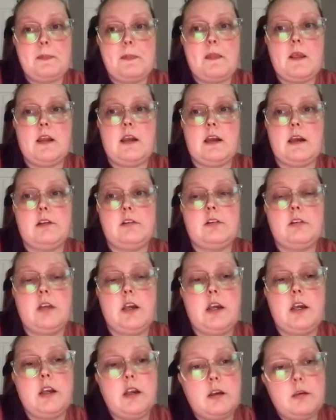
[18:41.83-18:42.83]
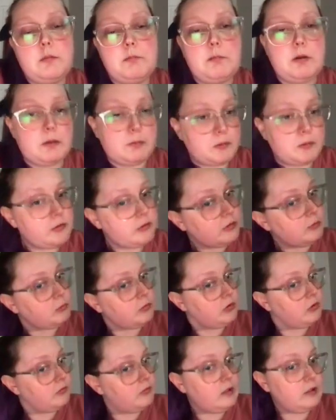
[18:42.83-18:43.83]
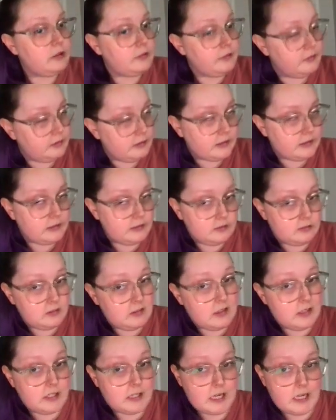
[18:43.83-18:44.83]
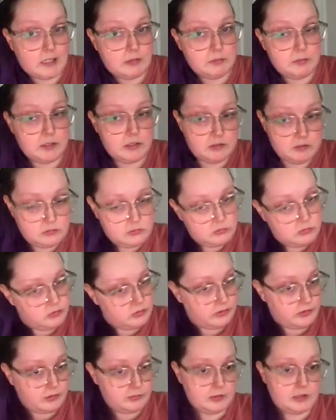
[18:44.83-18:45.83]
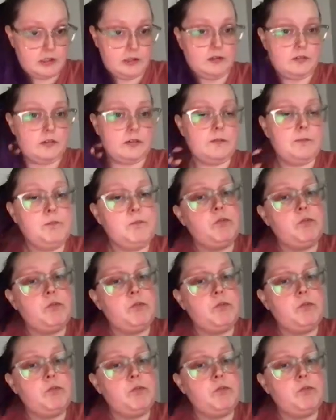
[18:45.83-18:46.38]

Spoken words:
It acts like my personal profile is like an admin or somebody else.